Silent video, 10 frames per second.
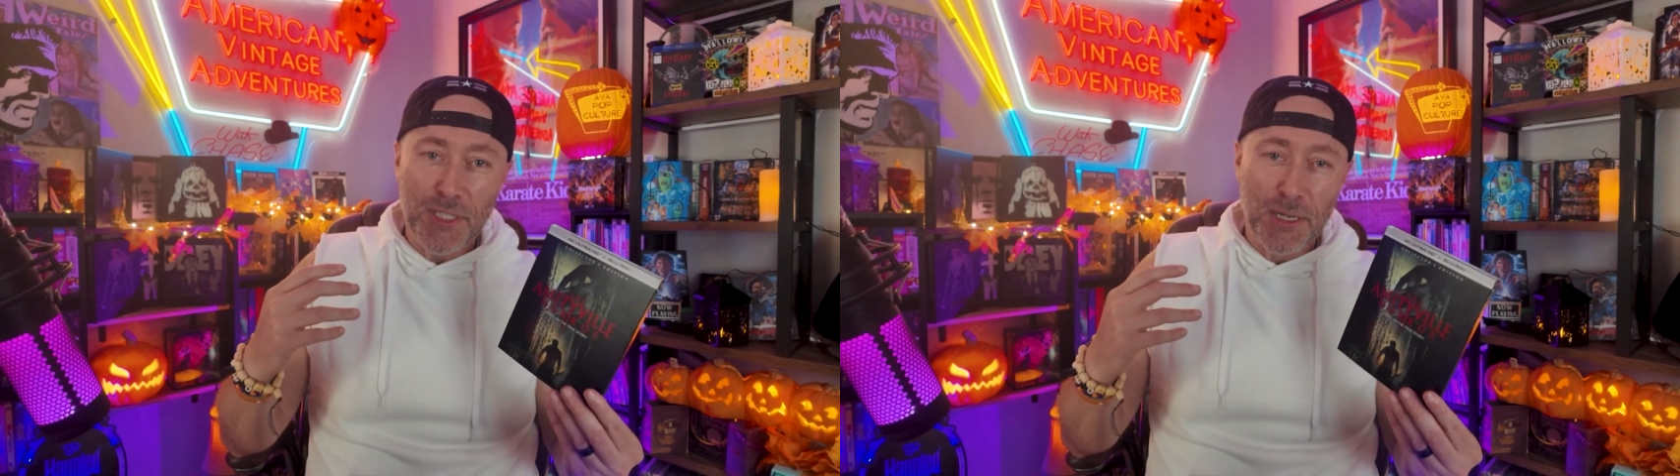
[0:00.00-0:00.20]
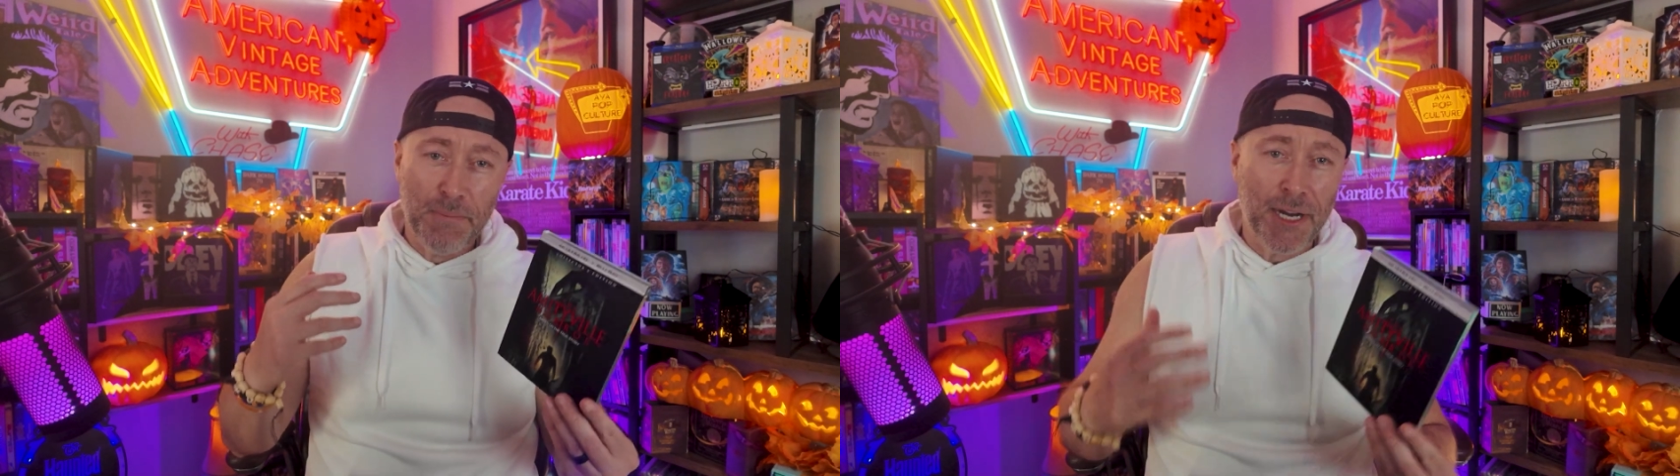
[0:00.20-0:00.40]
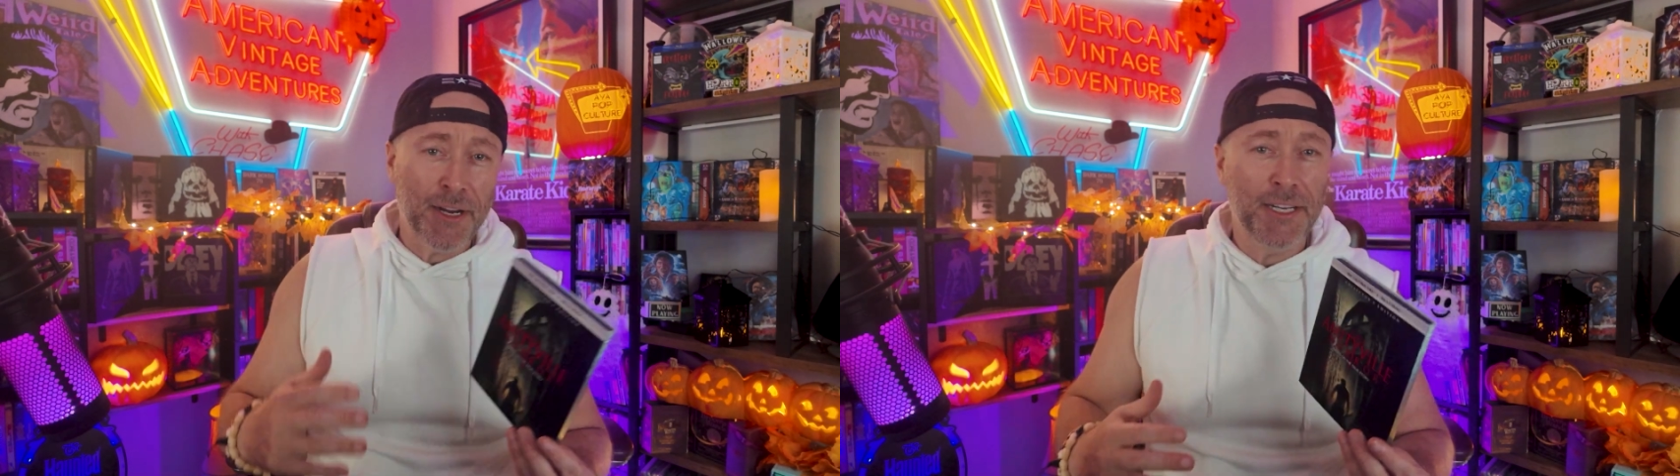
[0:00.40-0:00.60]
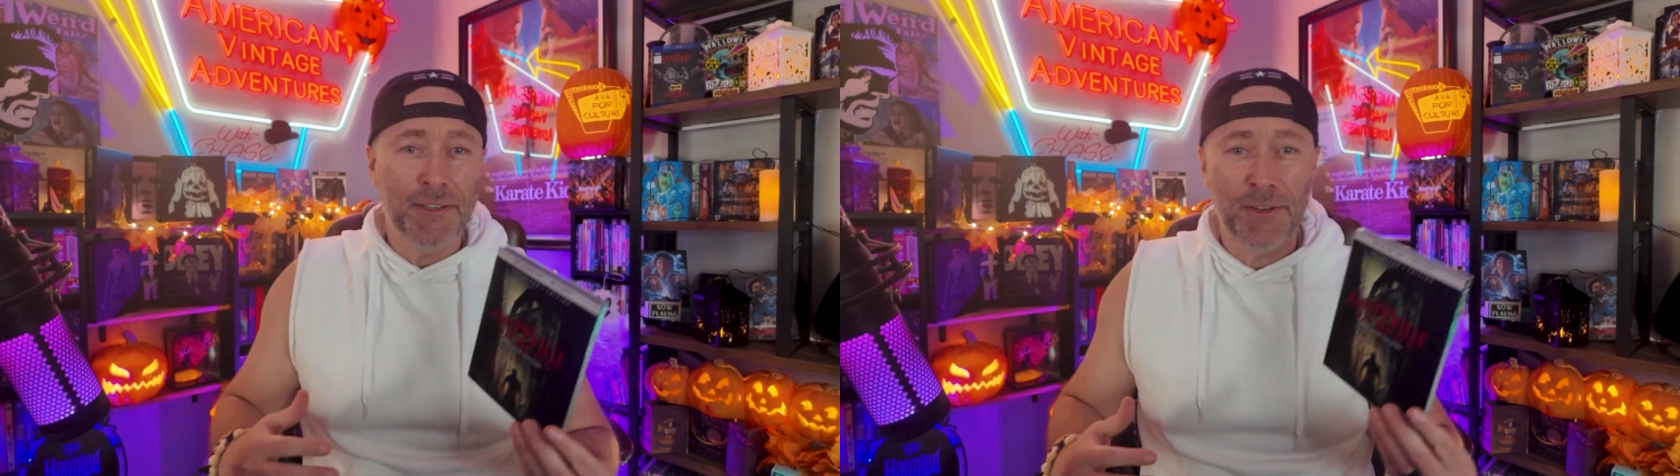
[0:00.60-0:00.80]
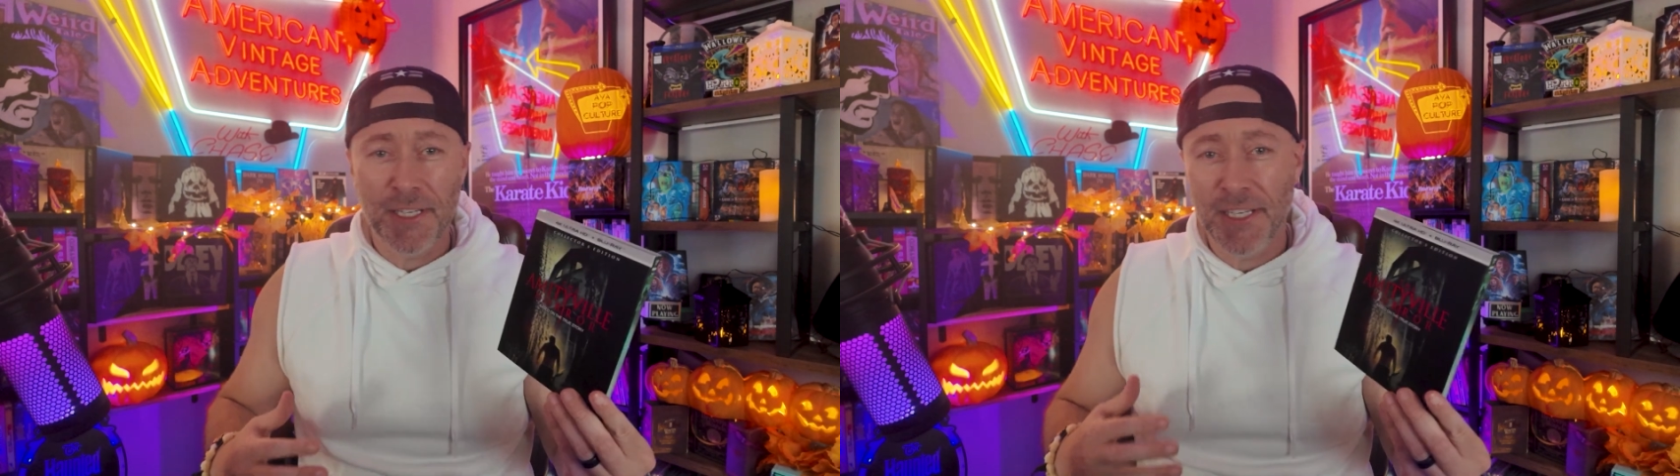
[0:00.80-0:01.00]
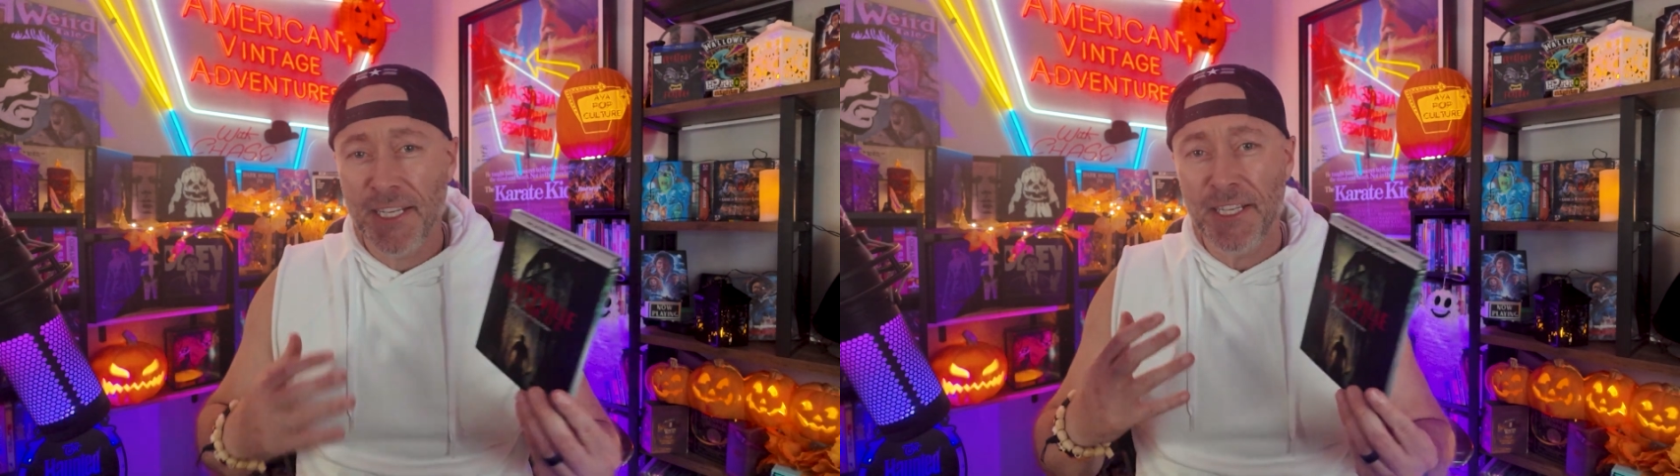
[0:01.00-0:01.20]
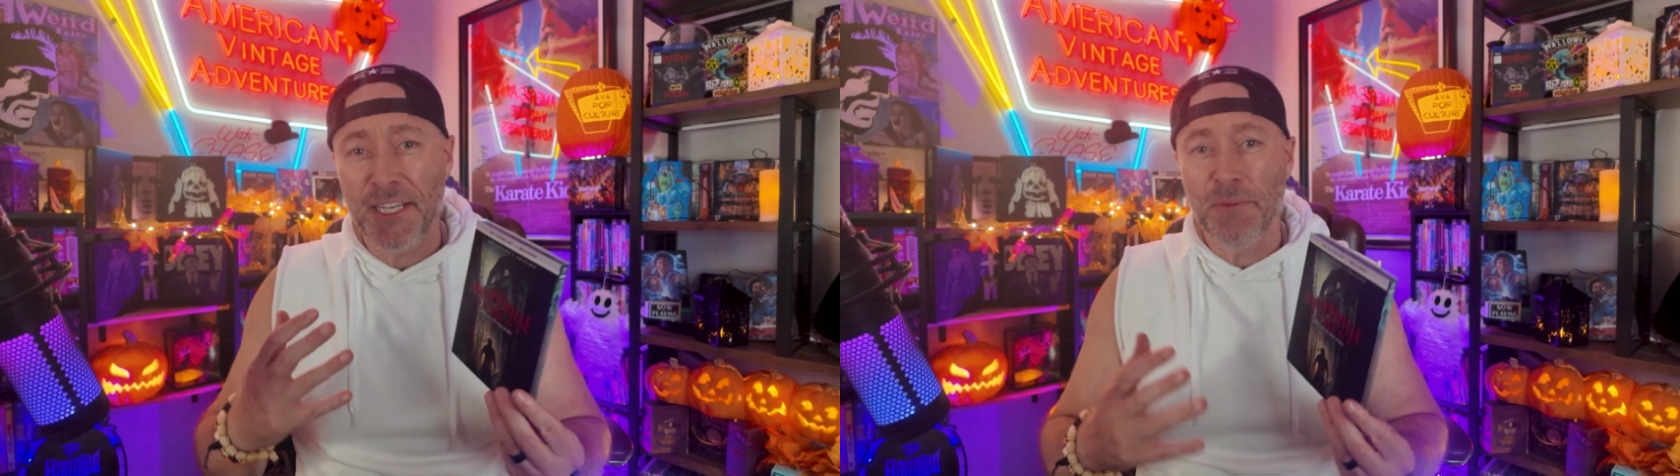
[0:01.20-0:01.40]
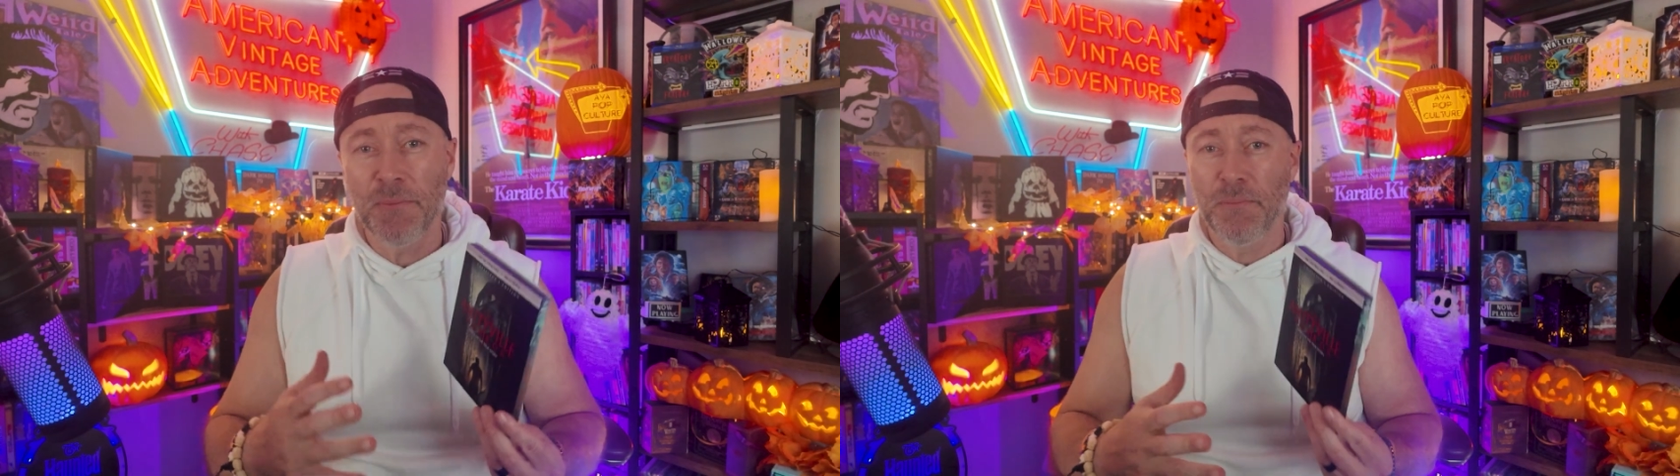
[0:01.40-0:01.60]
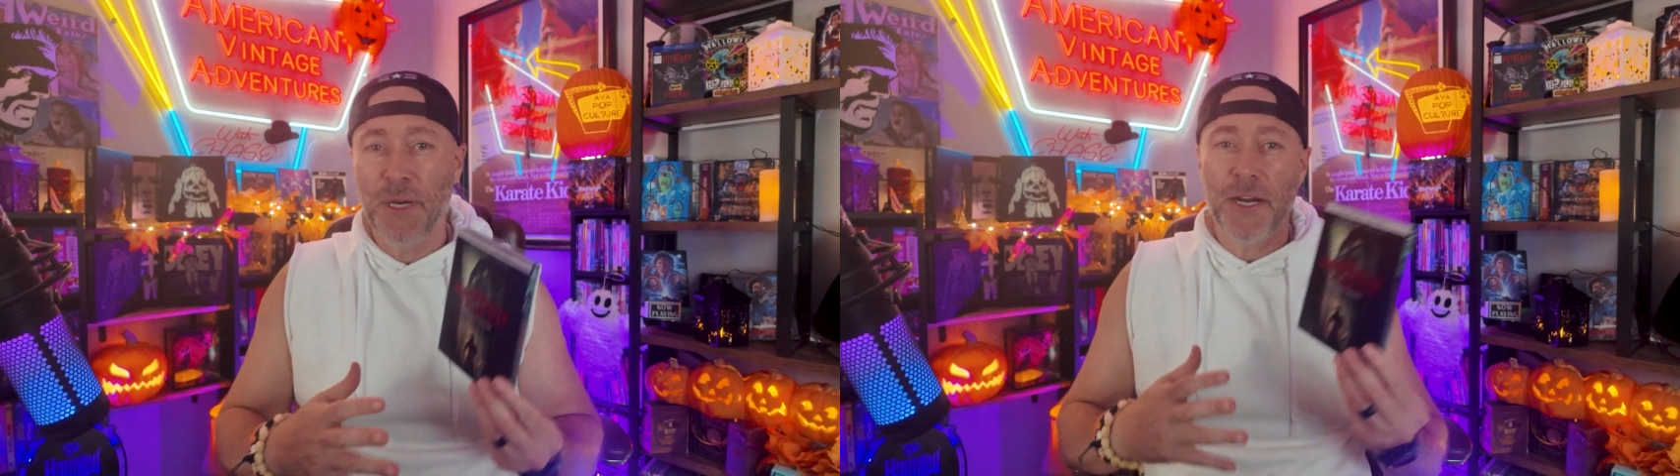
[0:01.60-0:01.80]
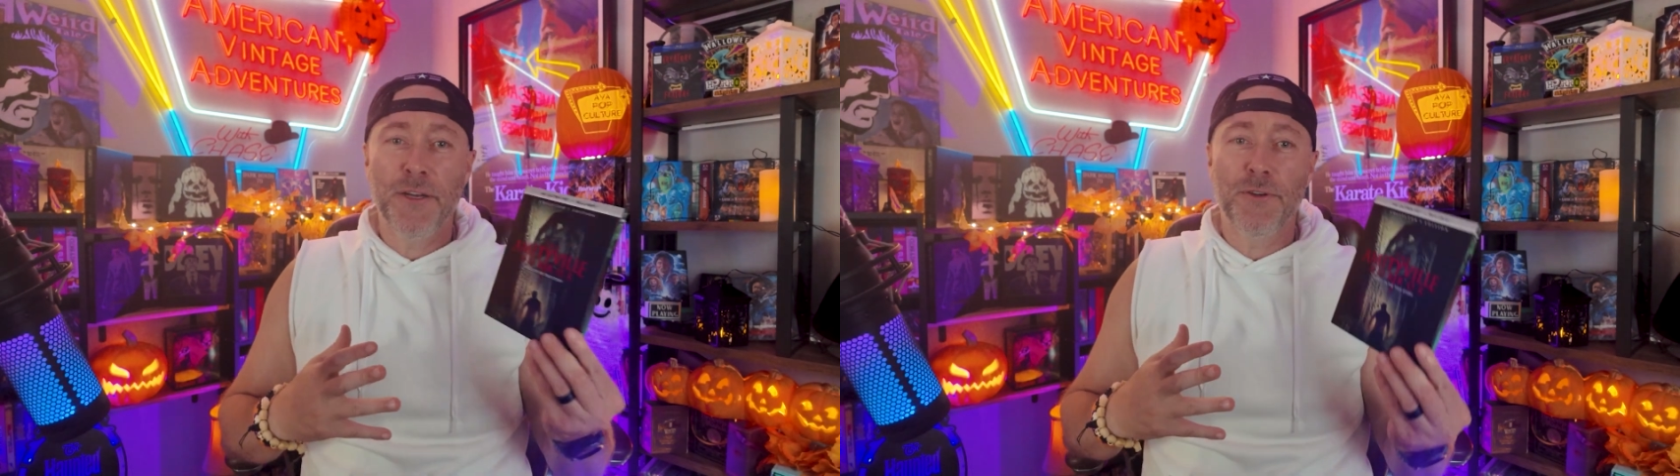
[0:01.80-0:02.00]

buried on an Indian burial